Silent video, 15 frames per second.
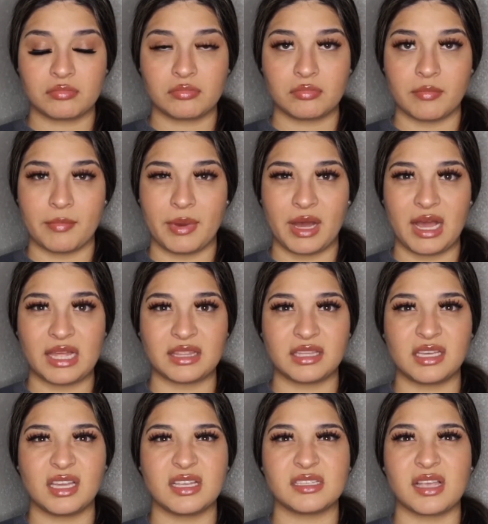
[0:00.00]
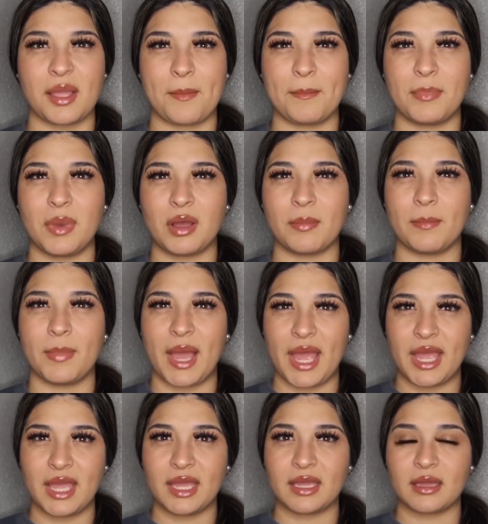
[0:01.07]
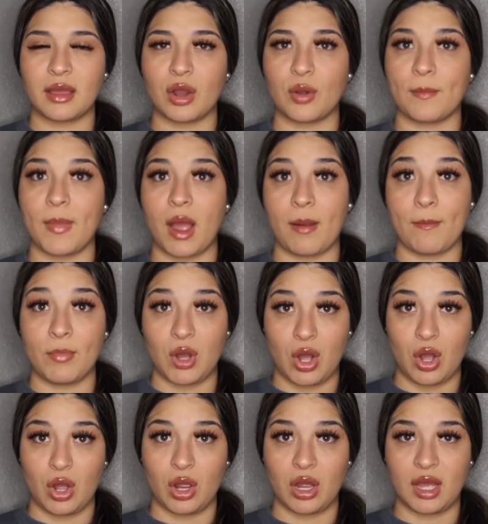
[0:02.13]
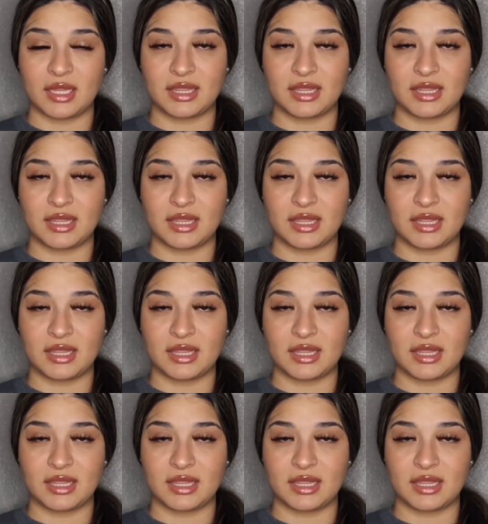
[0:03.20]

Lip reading: but I think it's like mukbang or mukbang. I